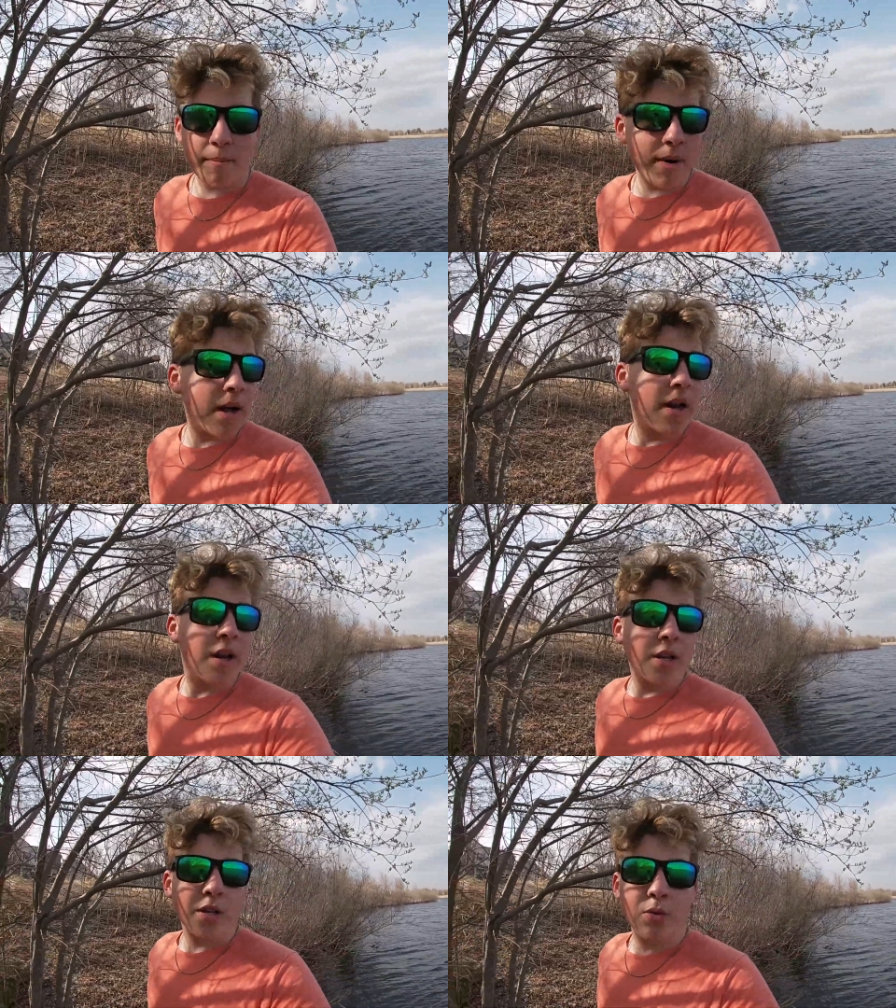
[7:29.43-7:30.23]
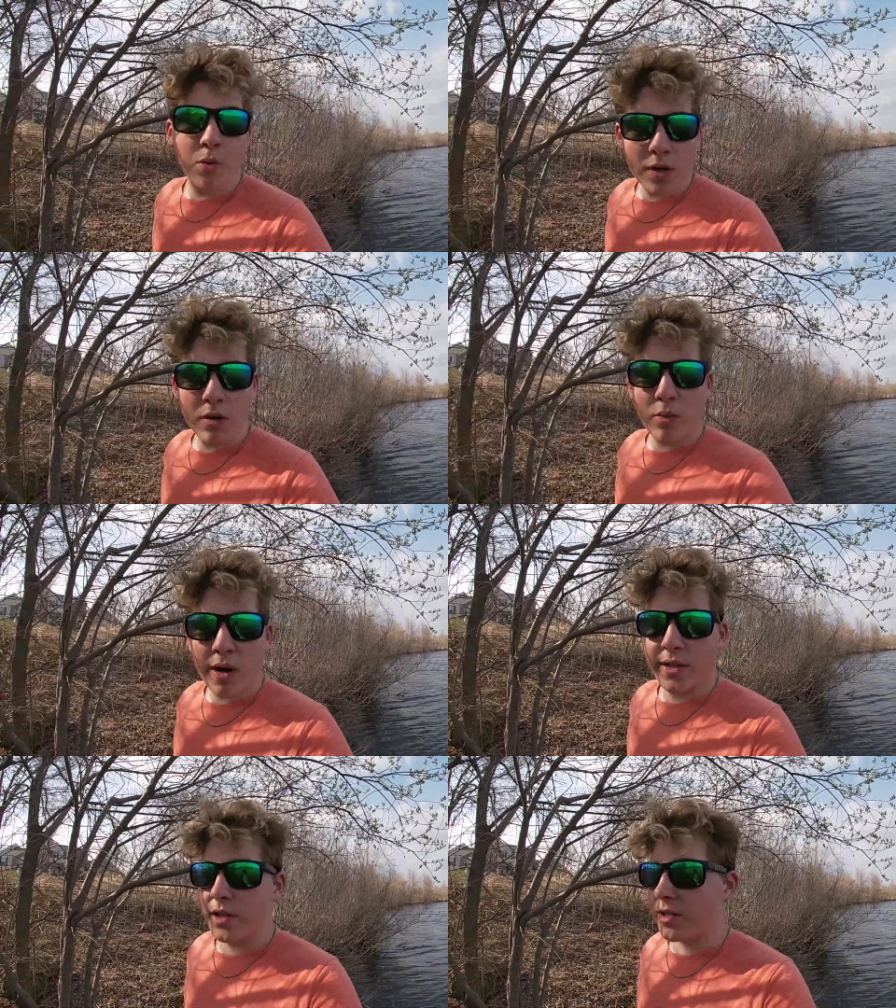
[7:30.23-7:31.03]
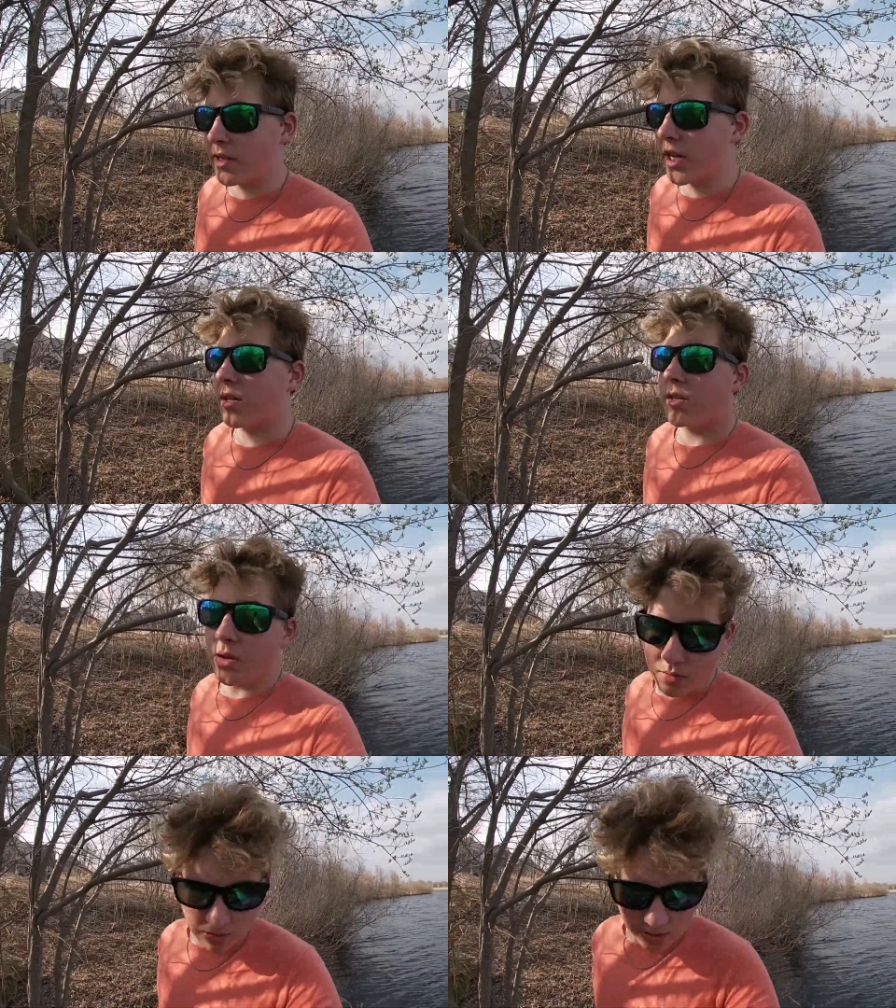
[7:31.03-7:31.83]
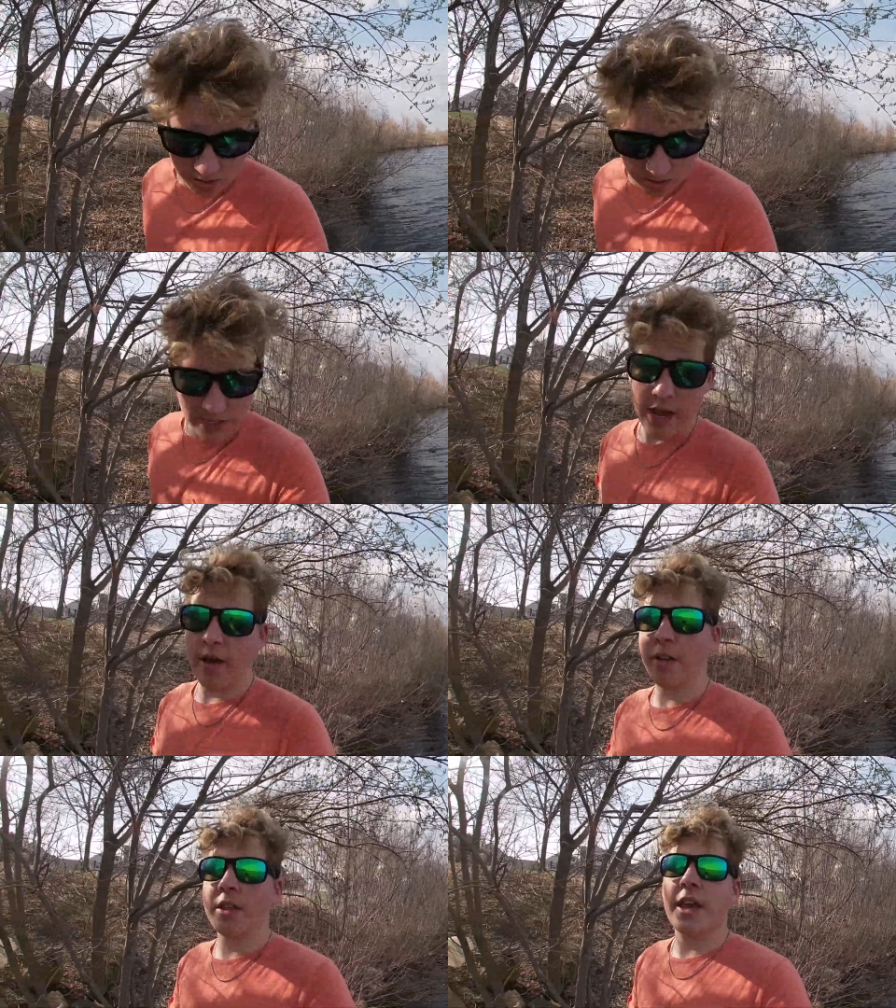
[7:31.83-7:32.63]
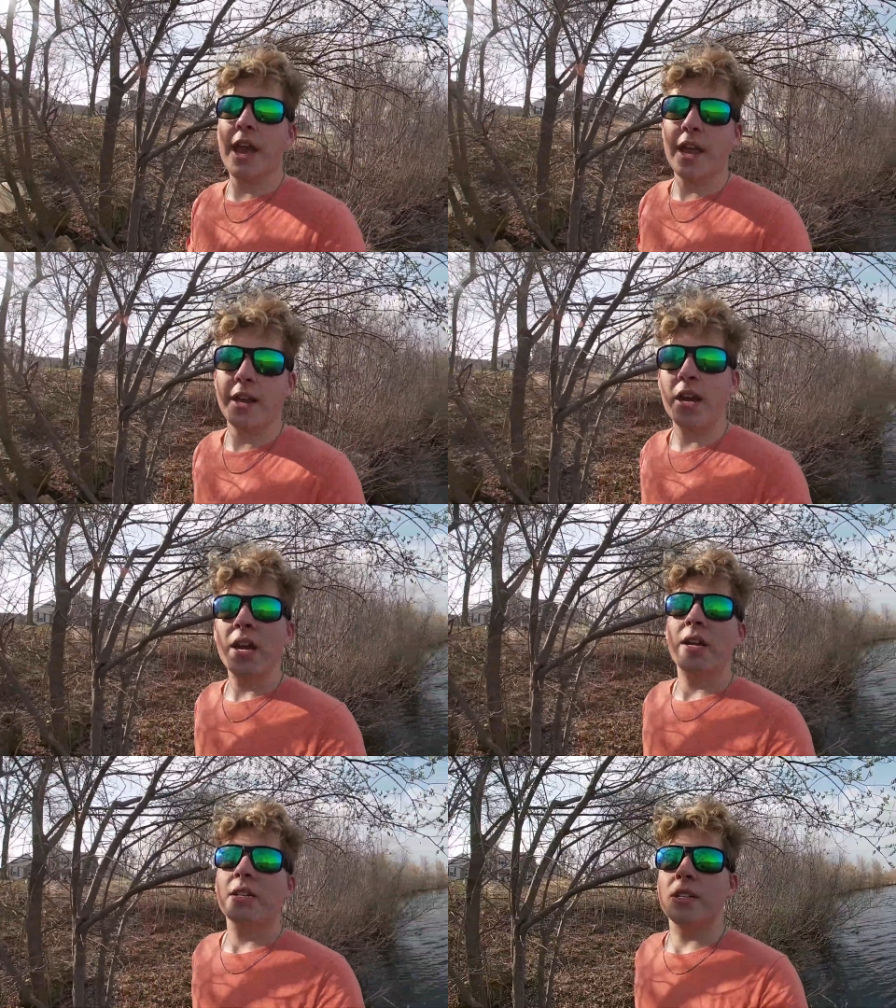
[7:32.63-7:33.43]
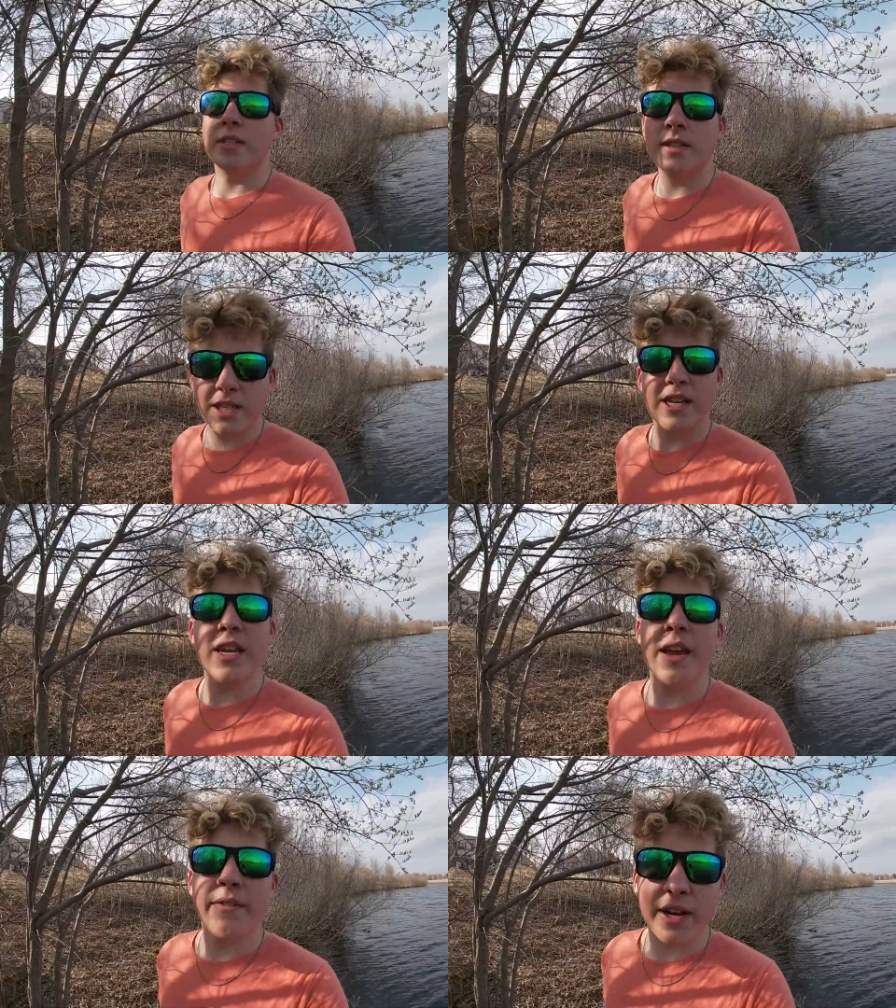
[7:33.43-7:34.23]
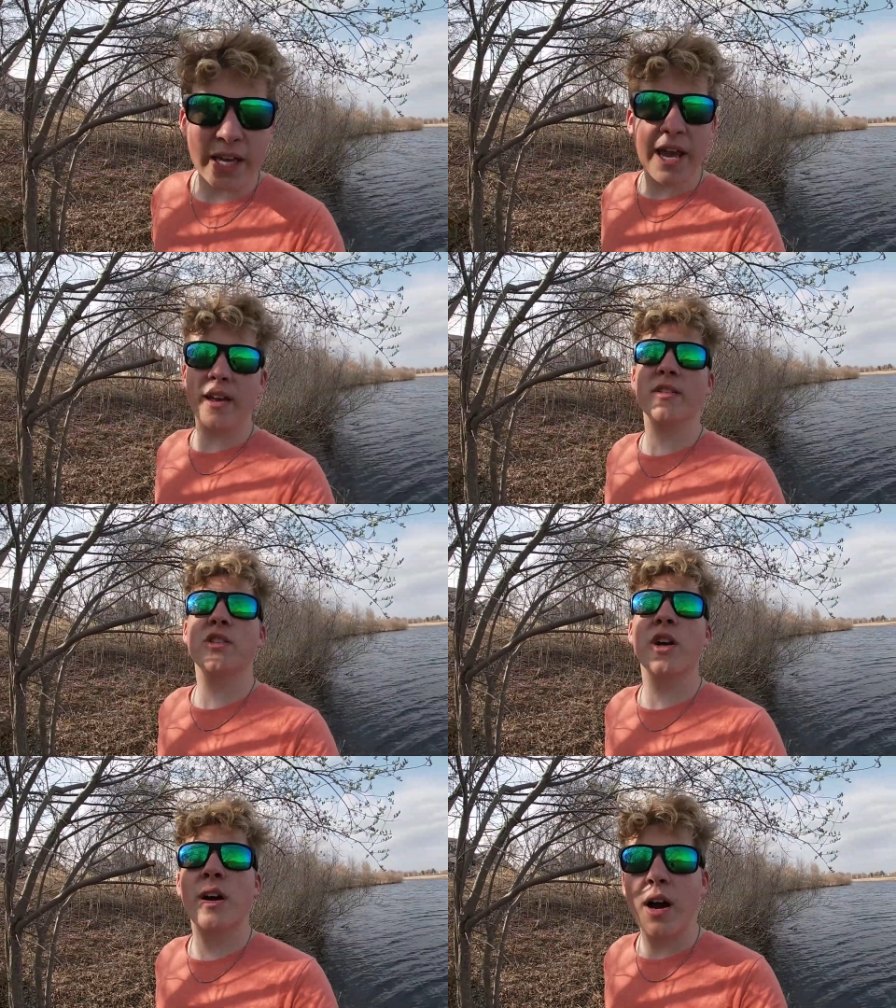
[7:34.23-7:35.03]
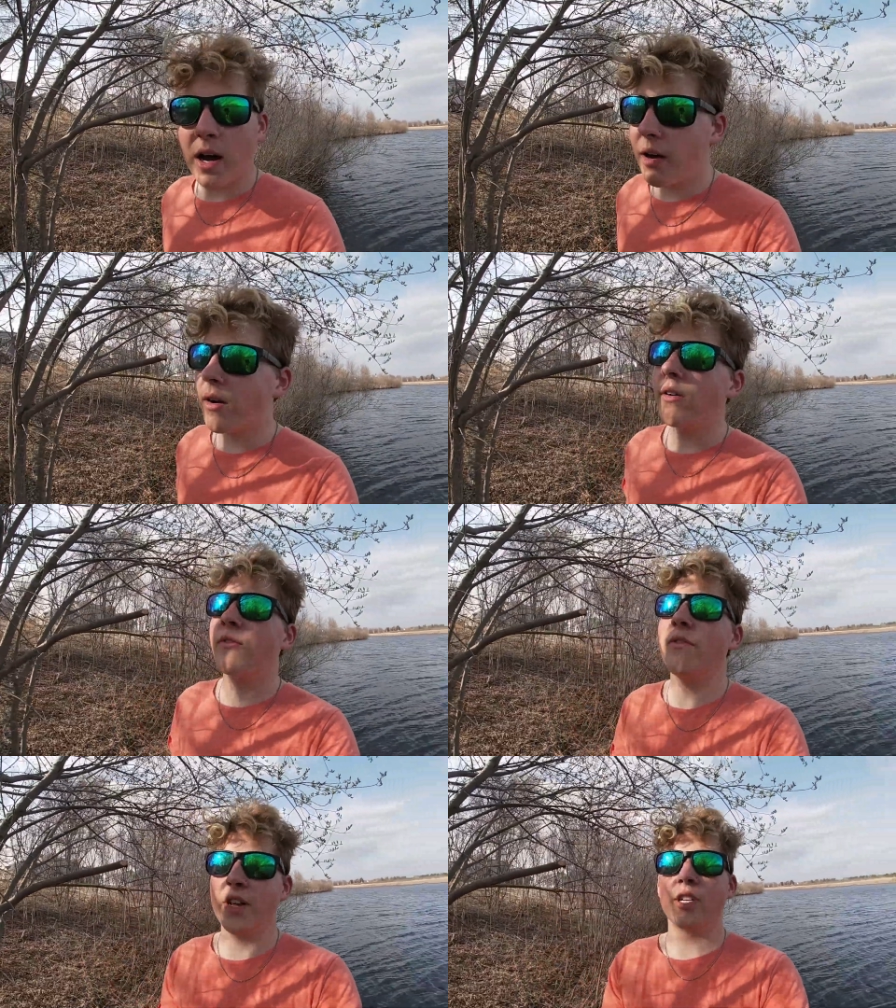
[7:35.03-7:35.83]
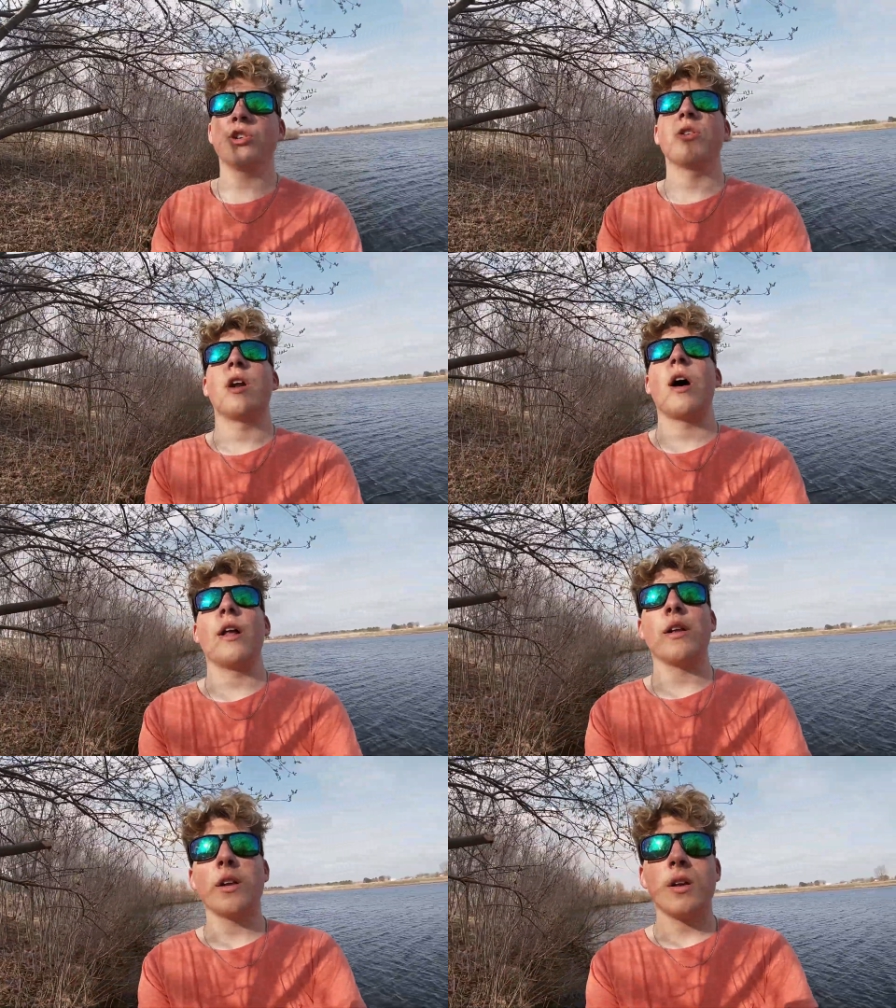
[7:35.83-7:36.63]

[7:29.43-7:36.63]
but you will want to stay tuned till the end to see if I catch a fish or not.